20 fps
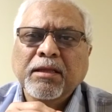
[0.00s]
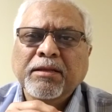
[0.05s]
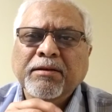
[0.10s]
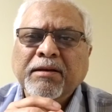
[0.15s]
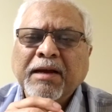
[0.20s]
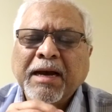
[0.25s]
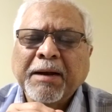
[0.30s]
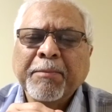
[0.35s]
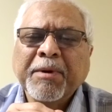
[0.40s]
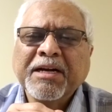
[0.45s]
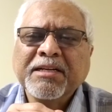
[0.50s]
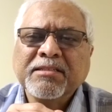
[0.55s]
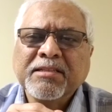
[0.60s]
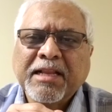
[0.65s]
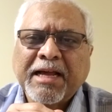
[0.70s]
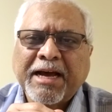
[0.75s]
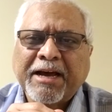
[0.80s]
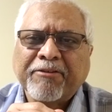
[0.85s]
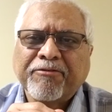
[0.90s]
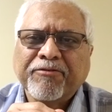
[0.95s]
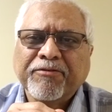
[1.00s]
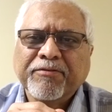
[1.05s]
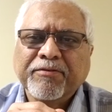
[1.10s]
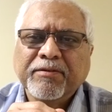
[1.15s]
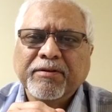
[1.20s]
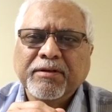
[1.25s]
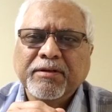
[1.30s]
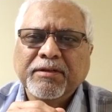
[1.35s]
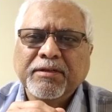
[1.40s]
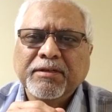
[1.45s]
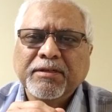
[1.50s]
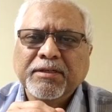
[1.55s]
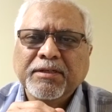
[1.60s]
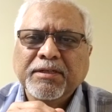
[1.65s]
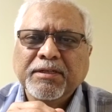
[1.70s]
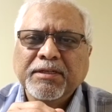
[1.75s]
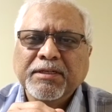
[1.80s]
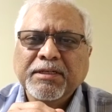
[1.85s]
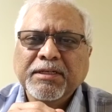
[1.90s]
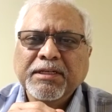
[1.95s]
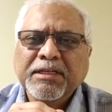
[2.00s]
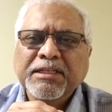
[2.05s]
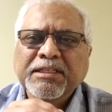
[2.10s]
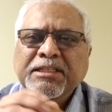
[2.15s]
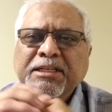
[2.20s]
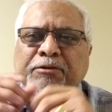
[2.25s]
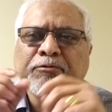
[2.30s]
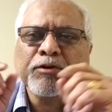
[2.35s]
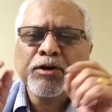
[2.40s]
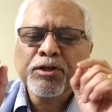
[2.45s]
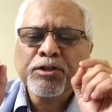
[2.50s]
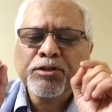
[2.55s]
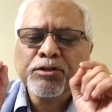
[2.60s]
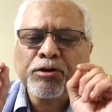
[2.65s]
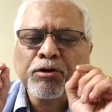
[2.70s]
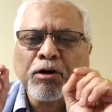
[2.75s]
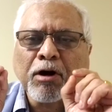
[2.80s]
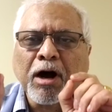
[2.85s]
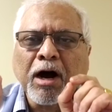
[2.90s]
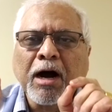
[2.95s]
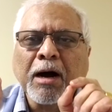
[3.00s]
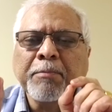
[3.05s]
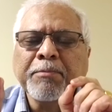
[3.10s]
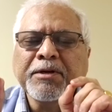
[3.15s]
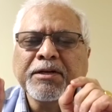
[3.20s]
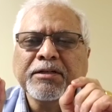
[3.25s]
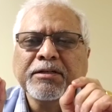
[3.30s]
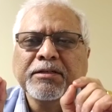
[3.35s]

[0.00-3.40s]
Tamar's life, she was robbed